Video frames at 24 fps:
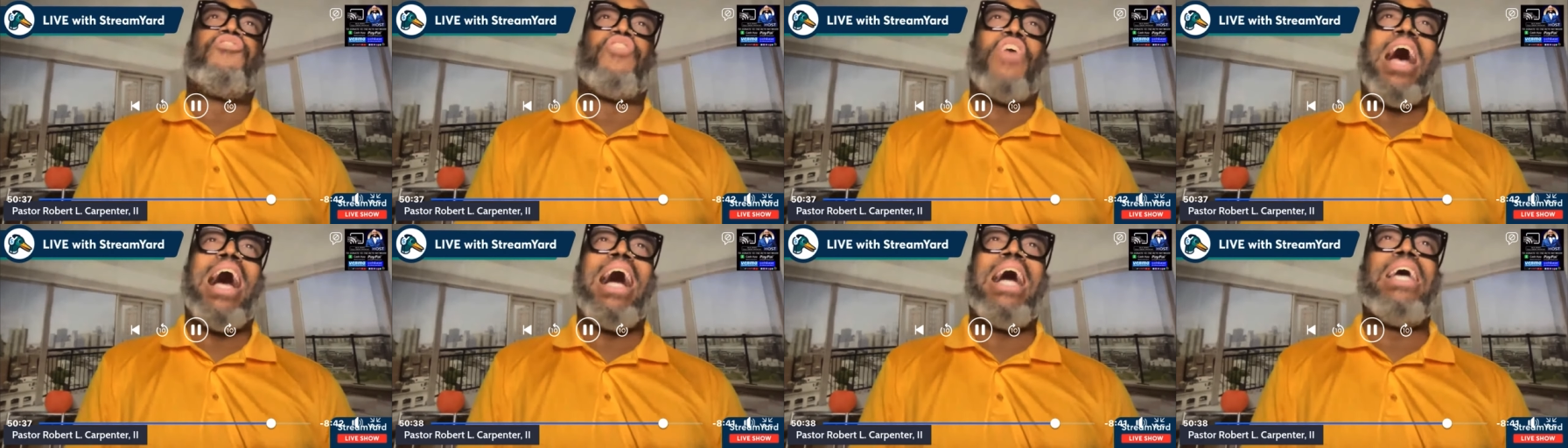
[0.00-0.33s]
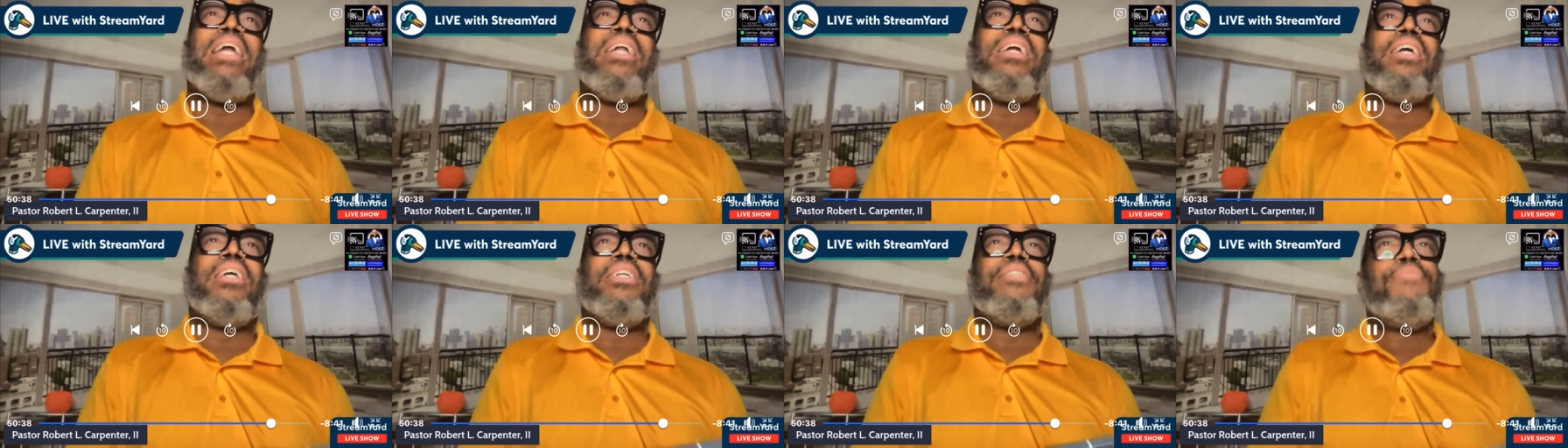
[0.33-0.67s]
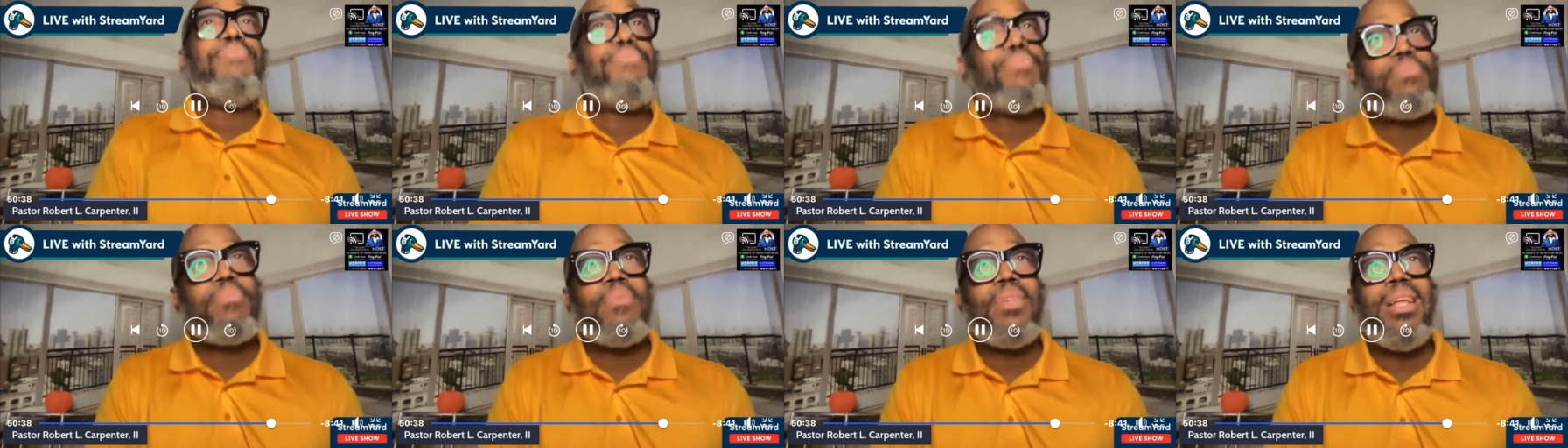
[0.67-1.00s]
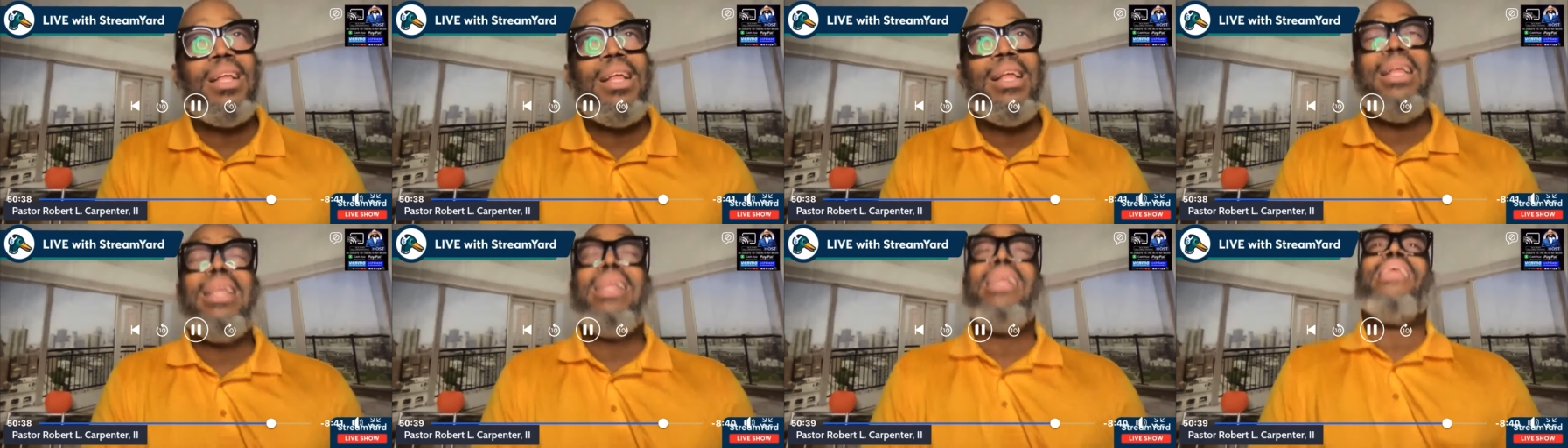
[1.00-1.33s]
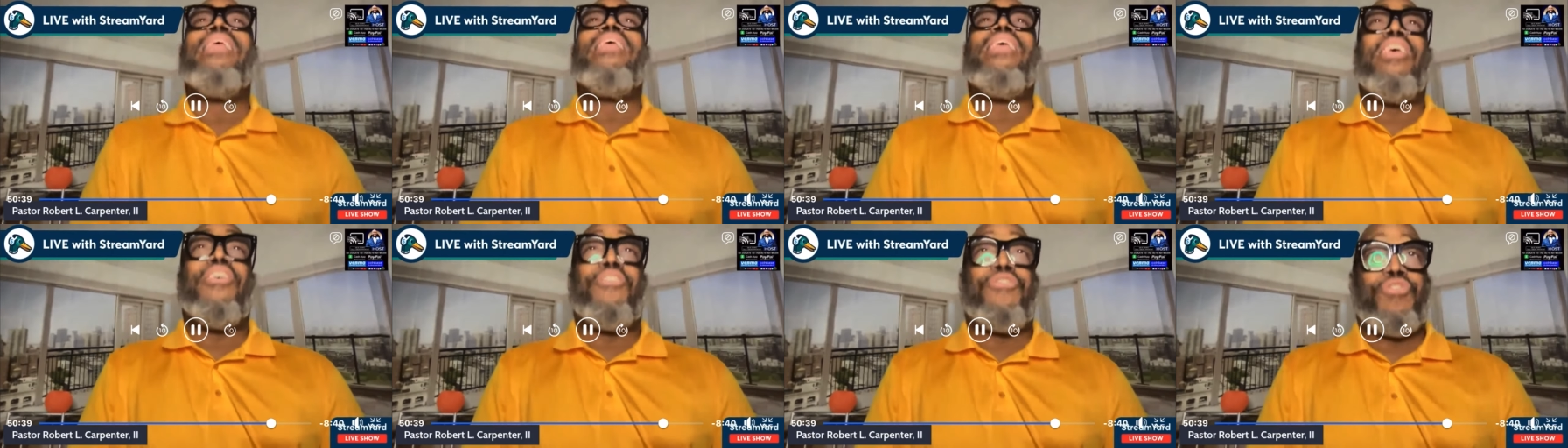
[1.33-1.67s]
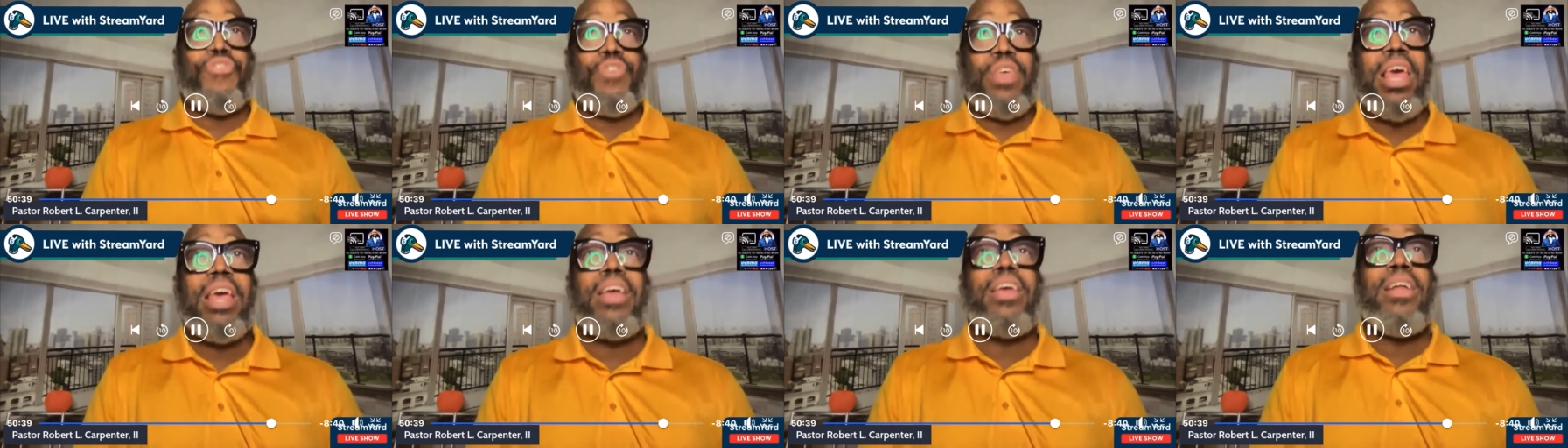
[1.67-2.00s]
China
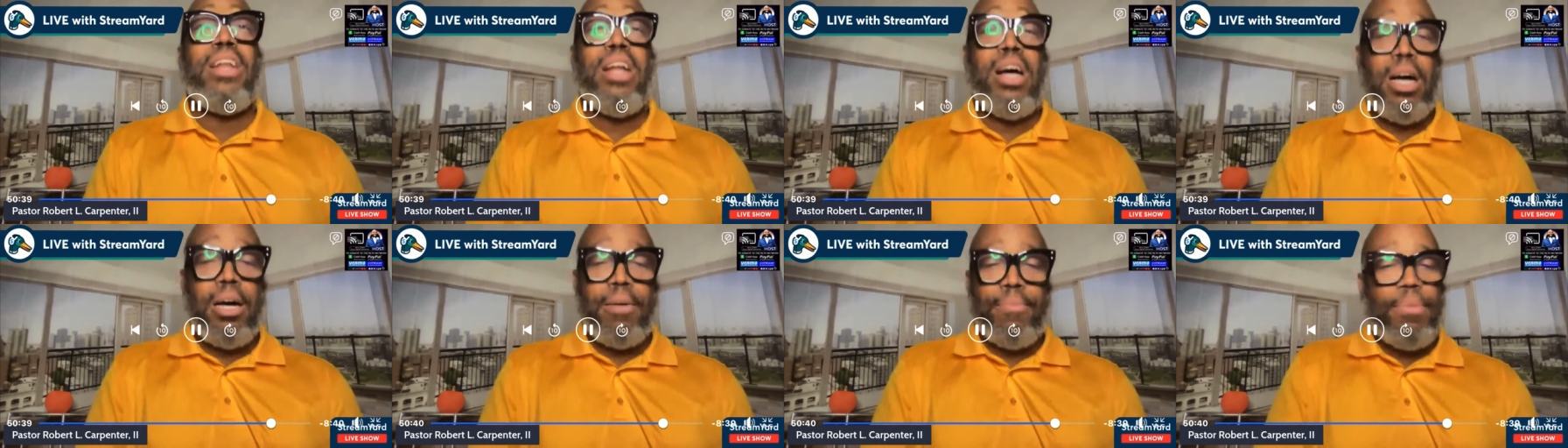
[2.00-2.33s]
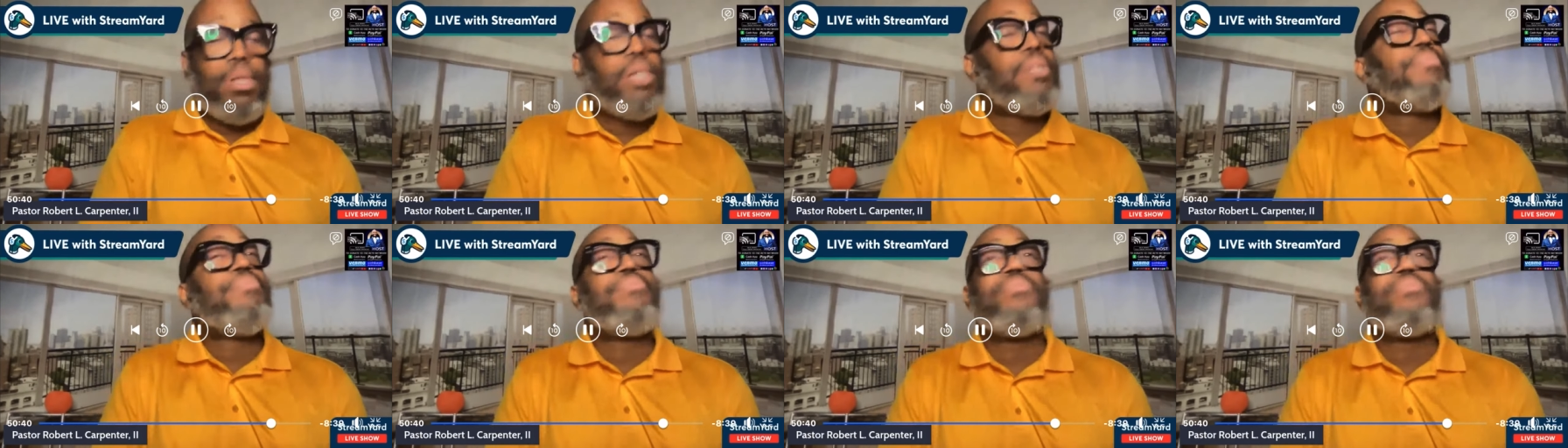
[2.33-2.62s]
is kicking up